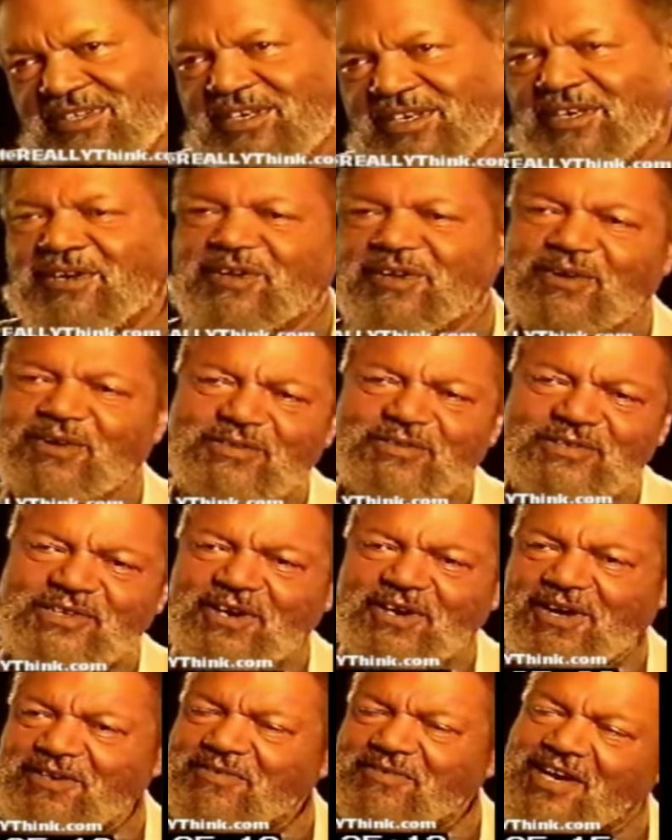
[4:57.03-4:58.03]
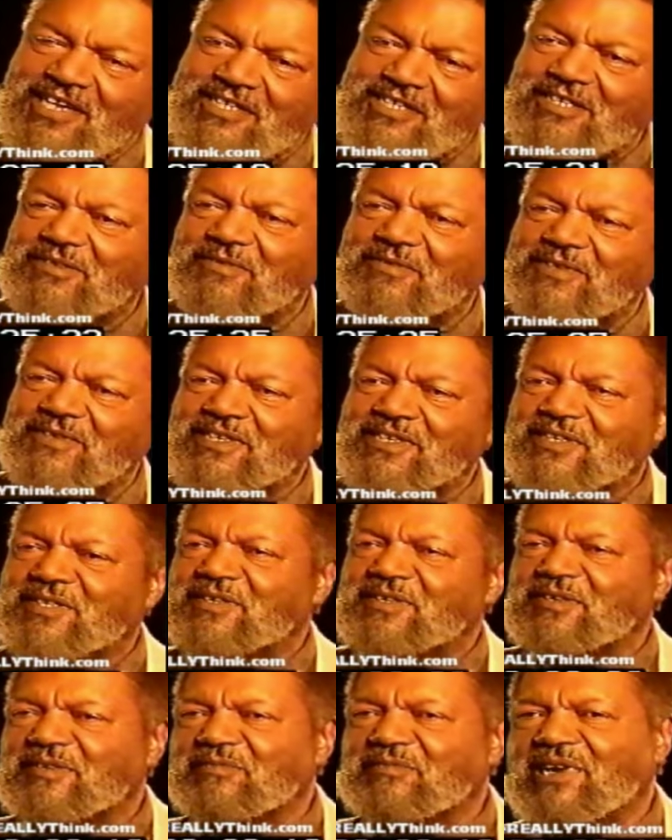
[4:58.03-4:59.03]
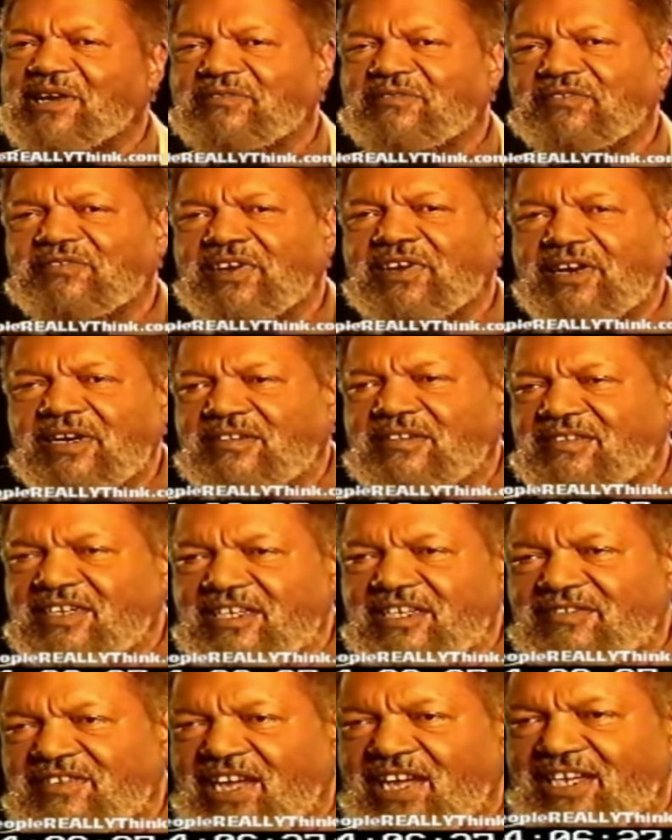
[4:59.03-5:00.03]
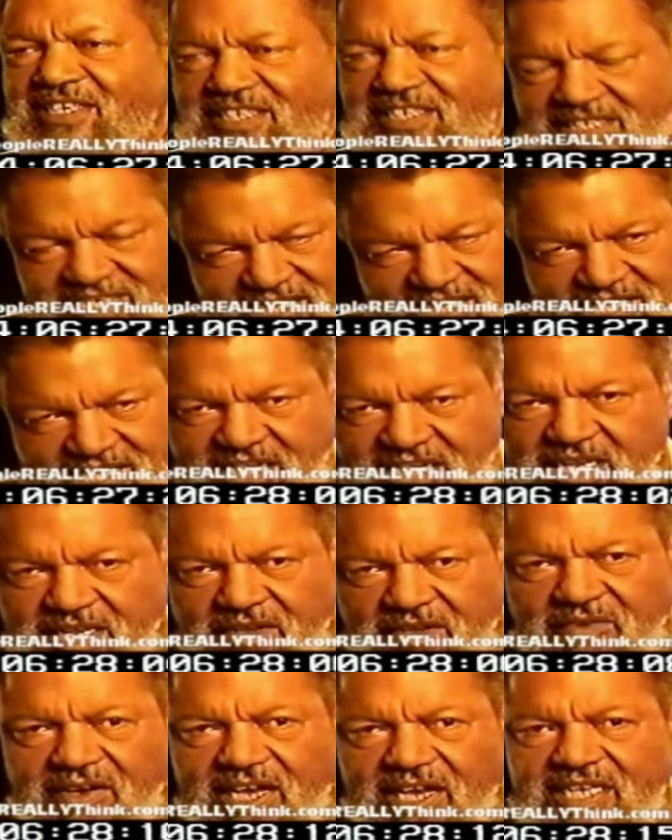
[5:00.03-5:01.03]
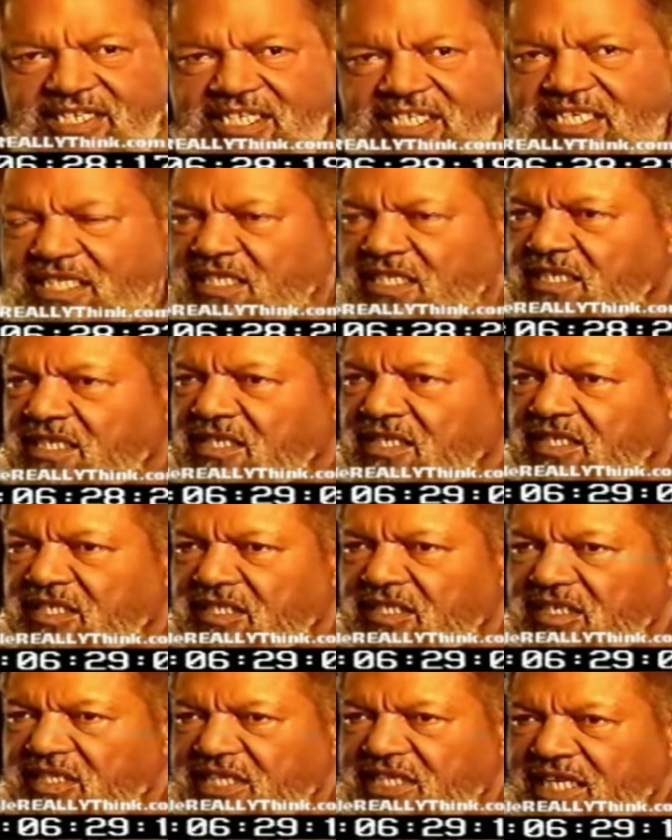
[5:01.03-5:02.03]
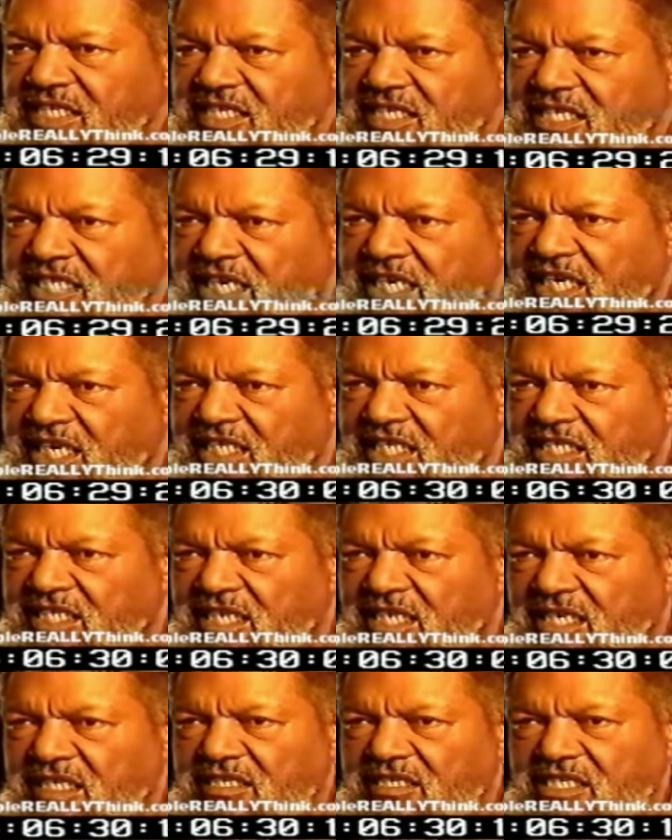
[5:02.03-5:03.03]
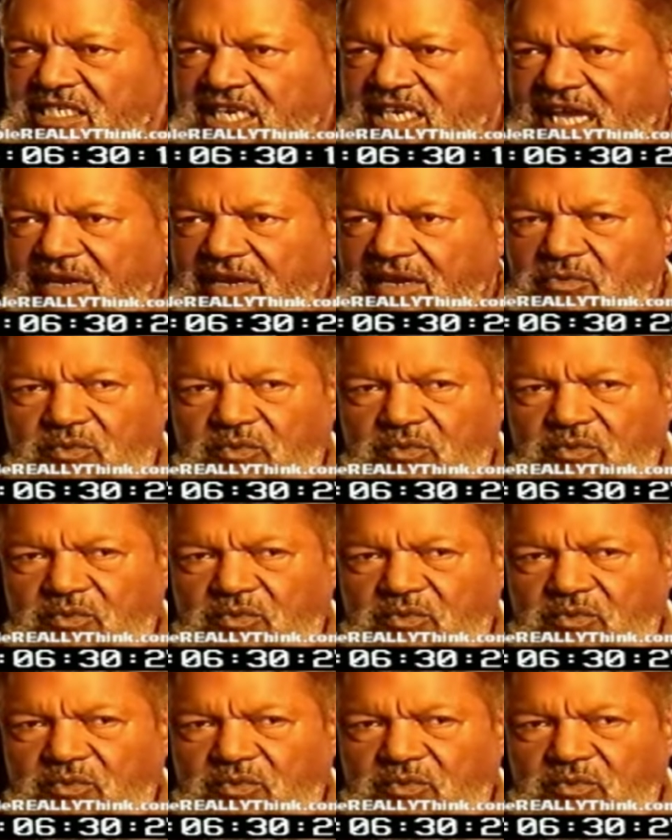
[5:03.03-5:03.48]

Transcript: you know, George Washington went to Mount Vernon, and lived out his day. Well, that's that's a chance. Just like